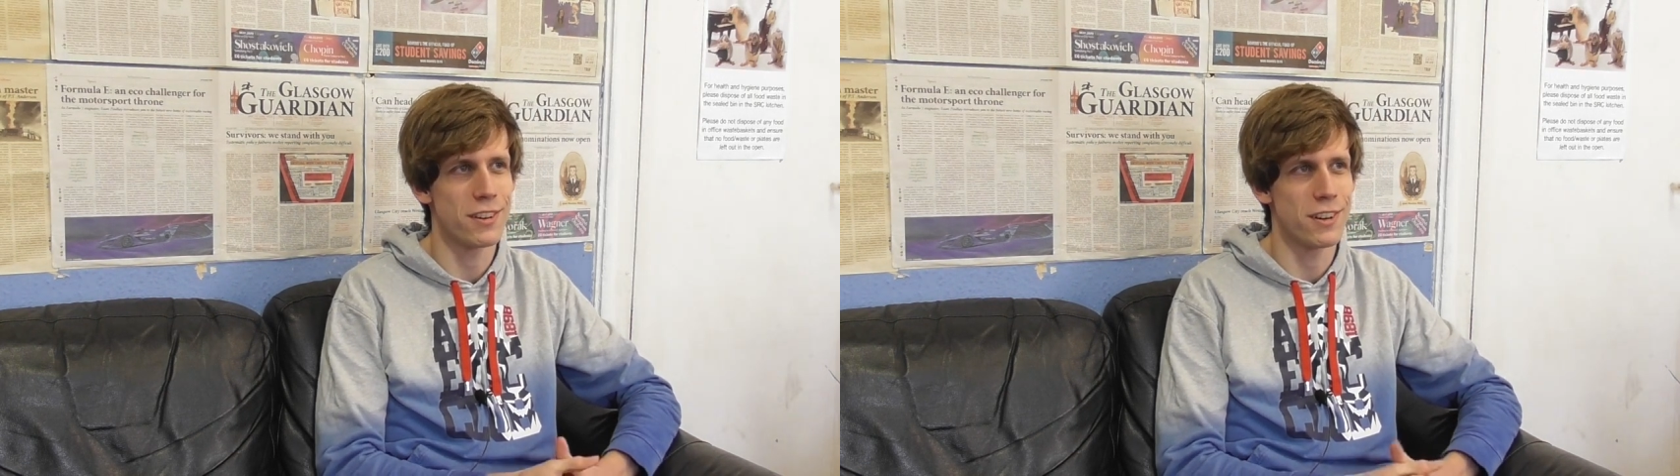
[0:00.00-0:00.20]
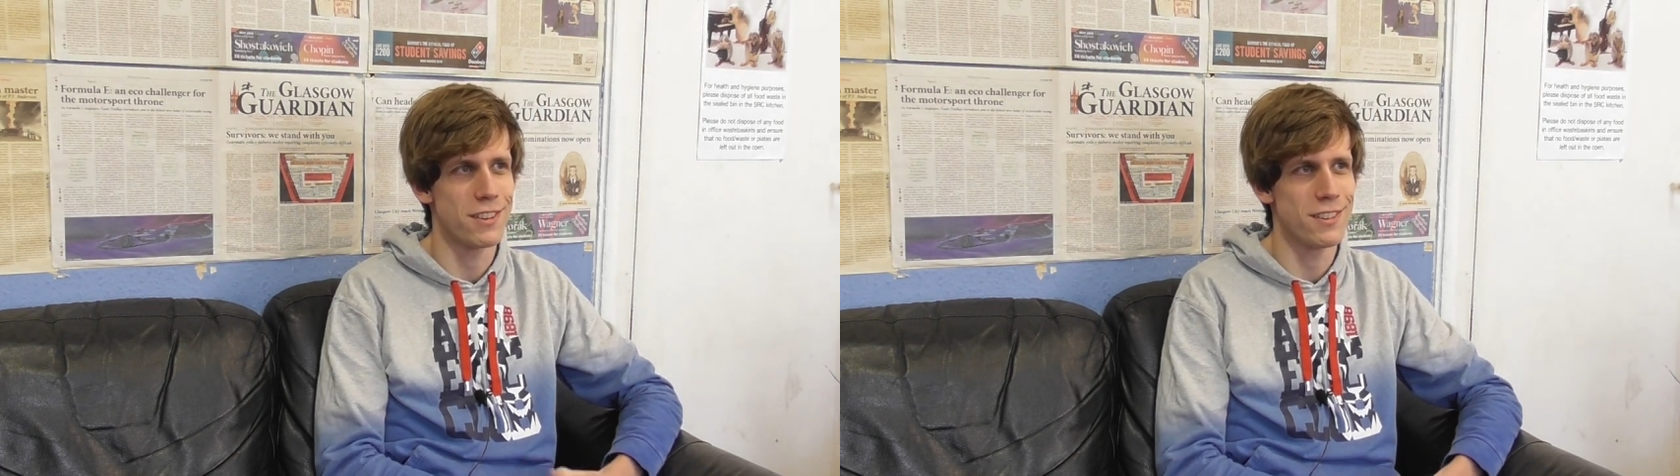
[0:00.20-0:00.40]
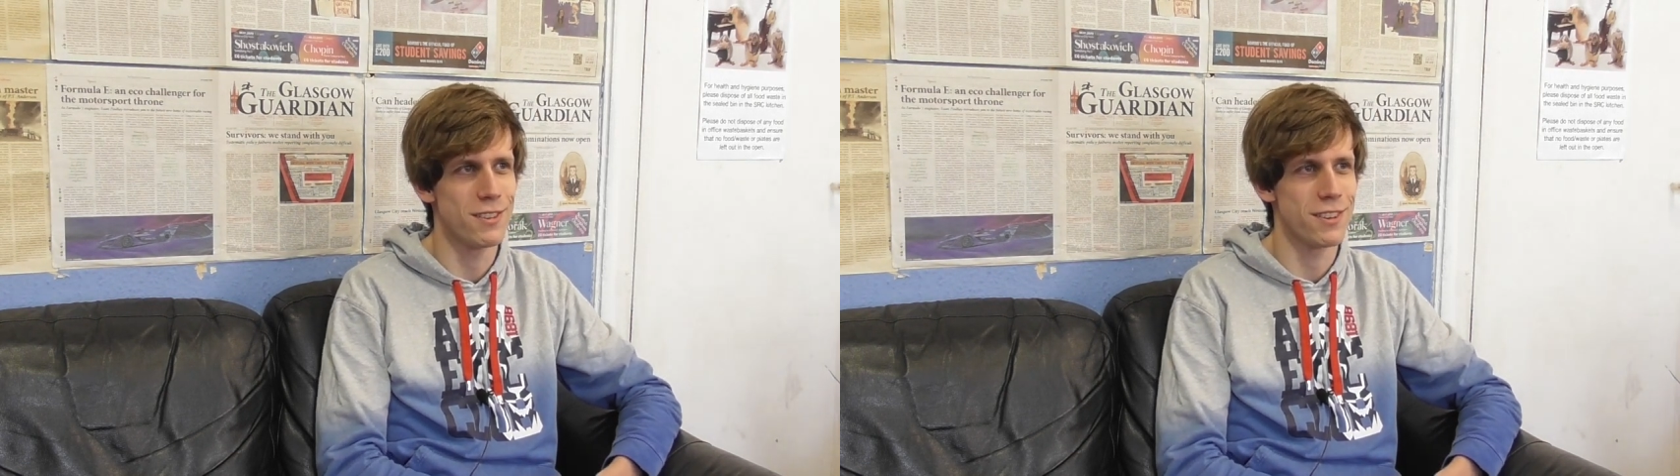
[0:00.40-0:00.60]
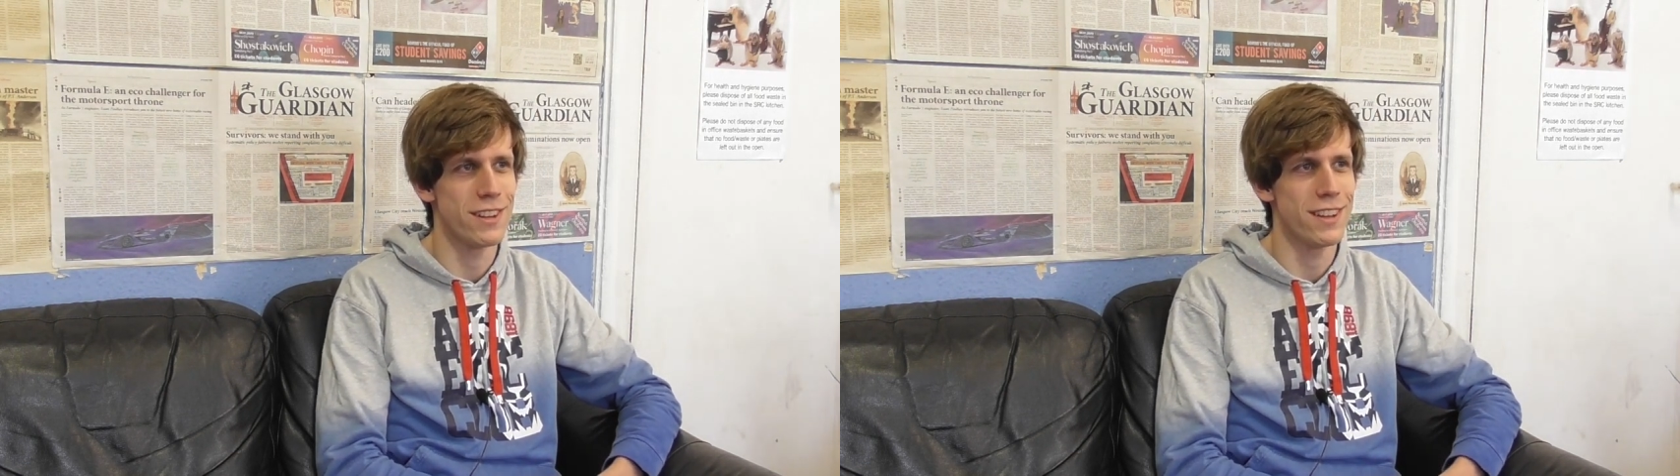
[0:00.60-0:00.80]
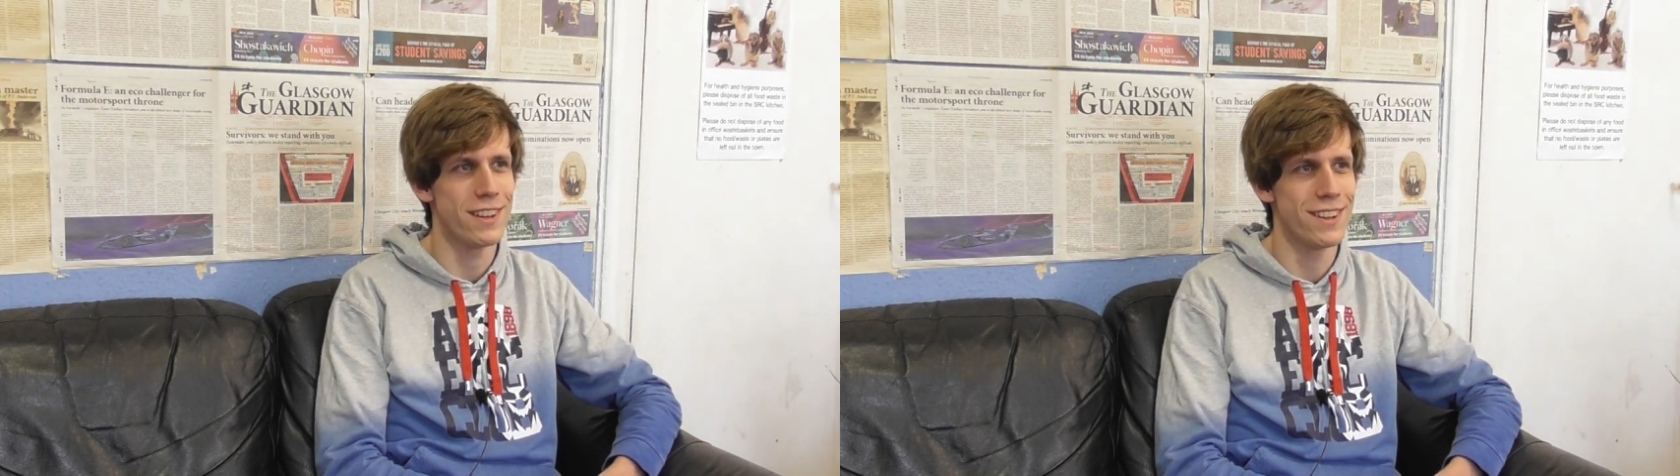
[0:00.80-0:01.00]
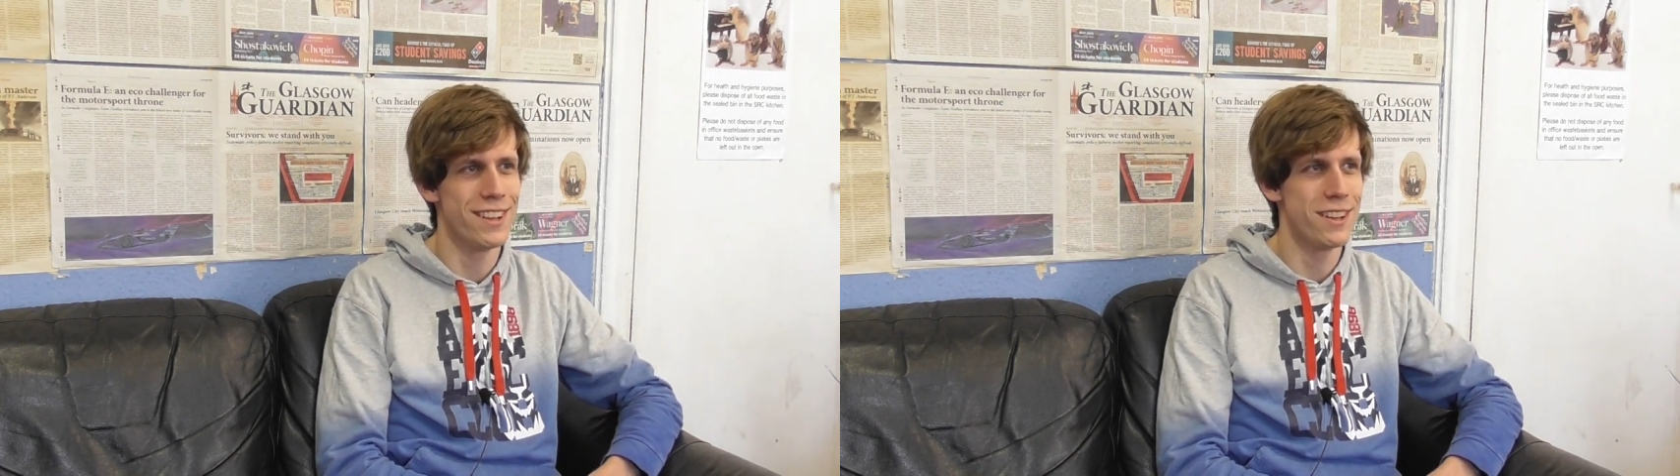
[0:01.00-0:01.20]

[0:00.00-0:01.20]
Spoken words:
are usually